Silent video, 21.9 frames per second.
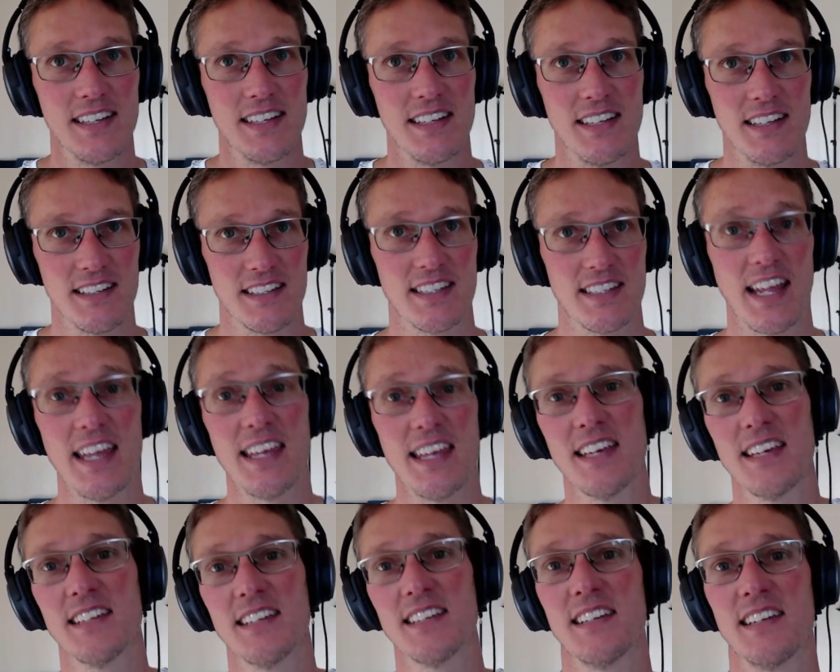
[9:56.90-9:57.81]
stake
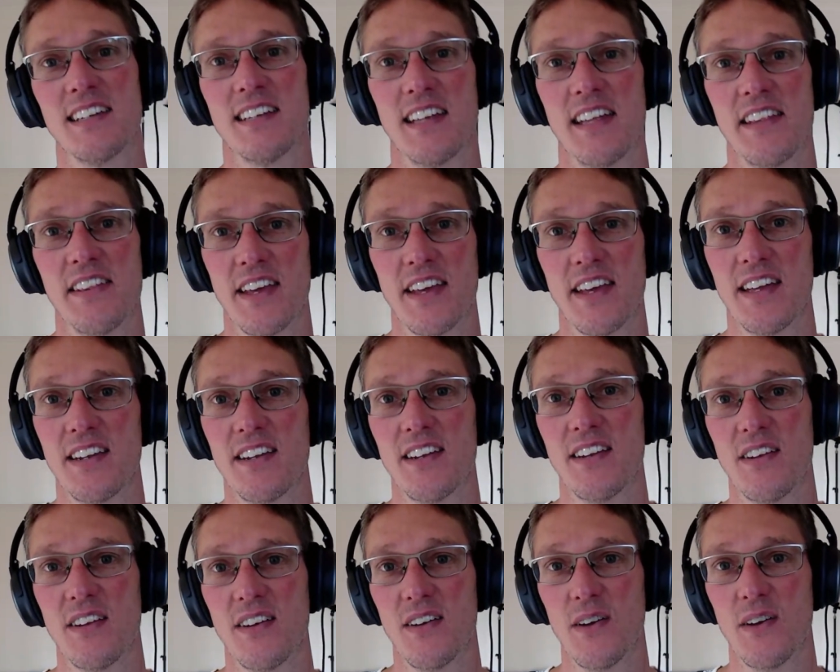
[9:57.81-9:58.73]
it, and then
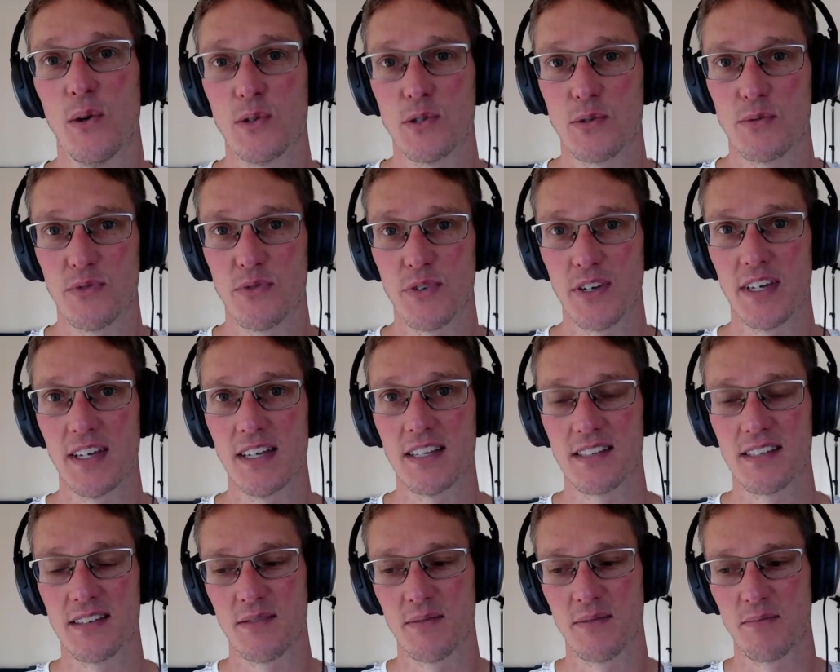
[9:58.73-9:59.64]
earn some
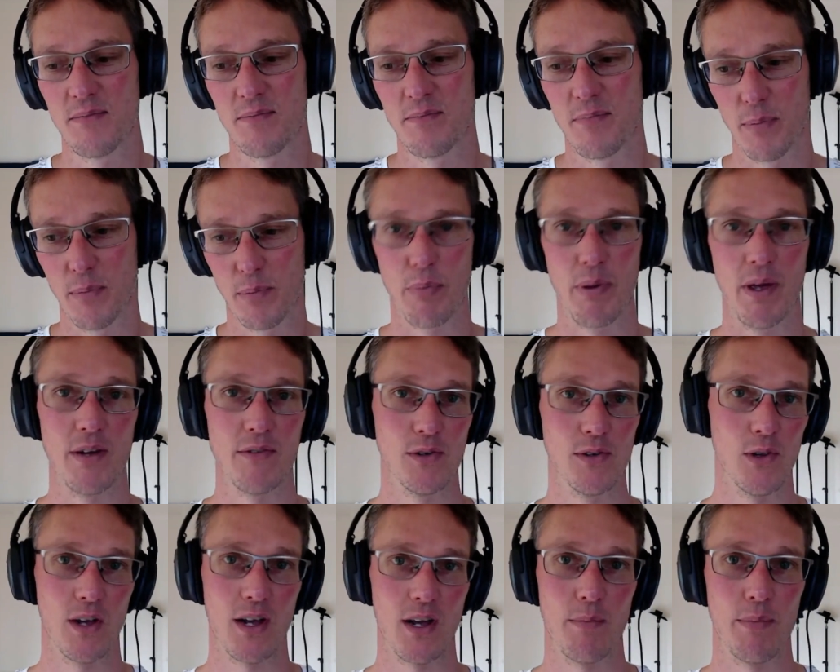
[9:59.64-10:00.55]
fees. Be prepared for a
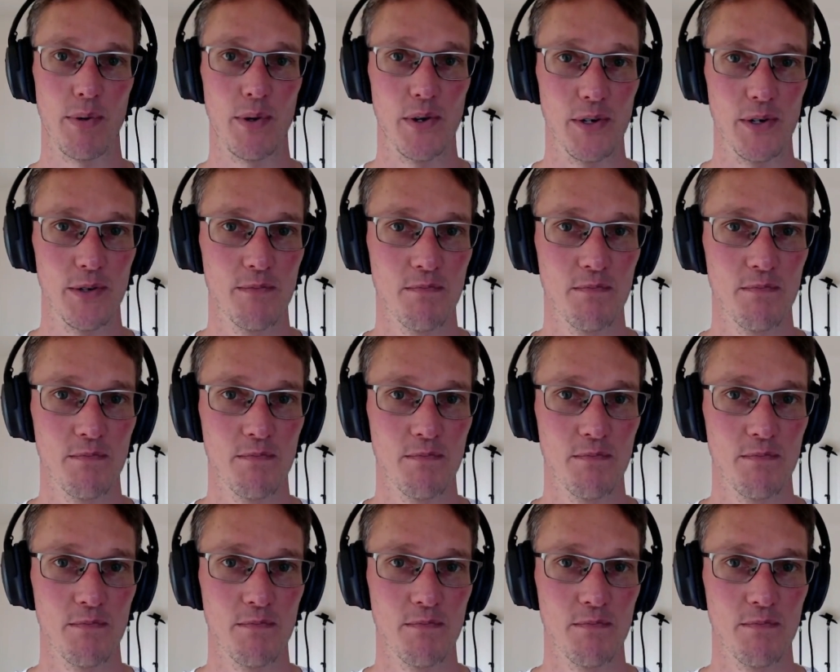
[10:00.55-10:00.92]
lockup period.